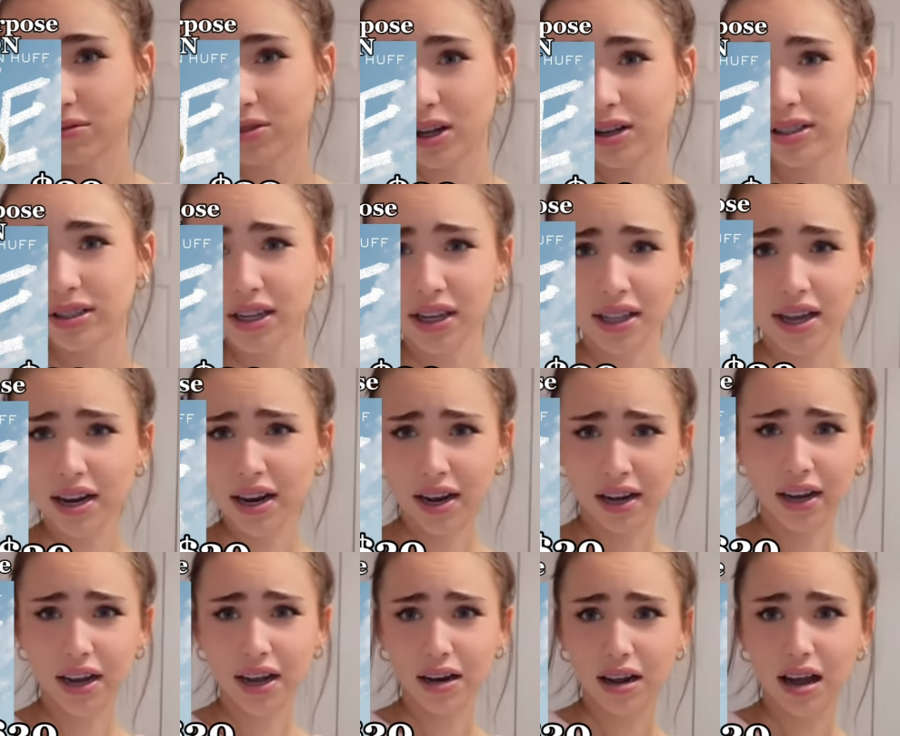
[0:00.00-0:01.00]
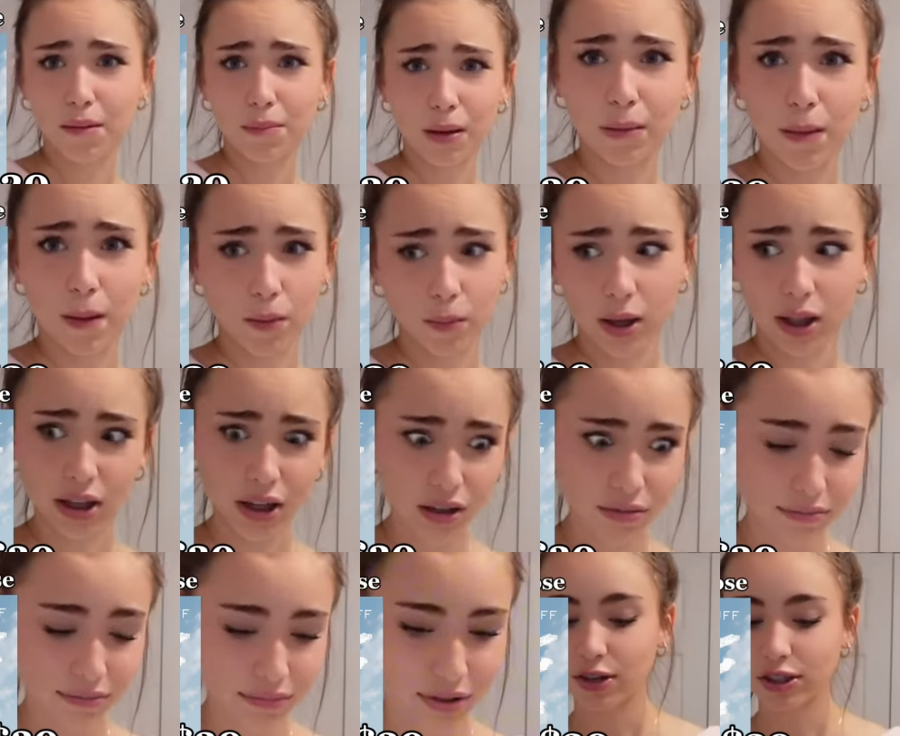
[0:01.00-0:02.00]
Last year I didn't get a paintball mail in.
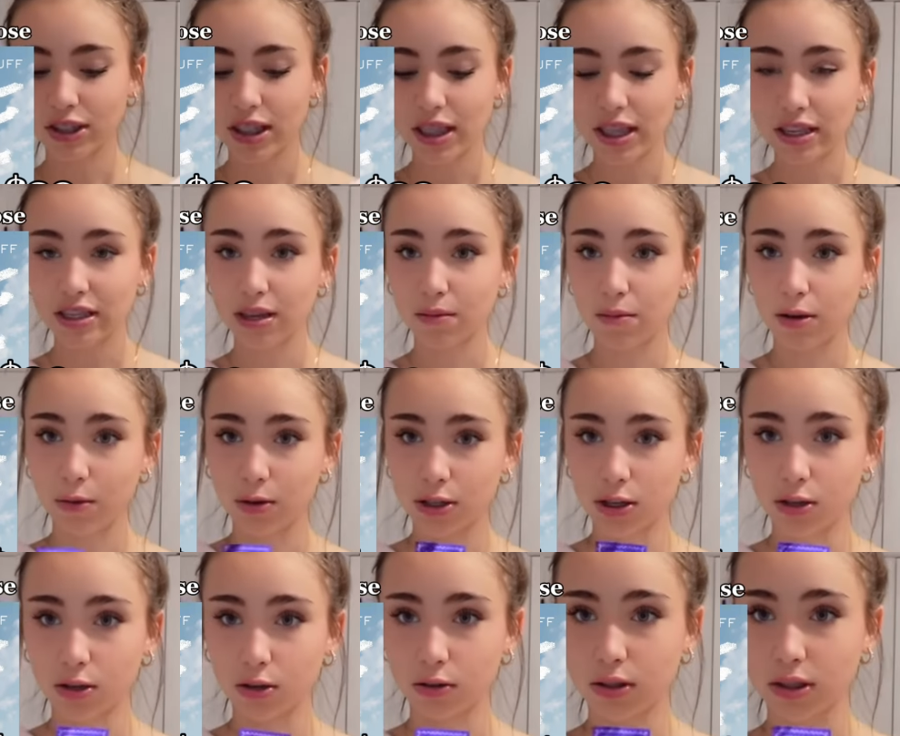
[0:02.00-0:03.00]
First thing they sent me was a little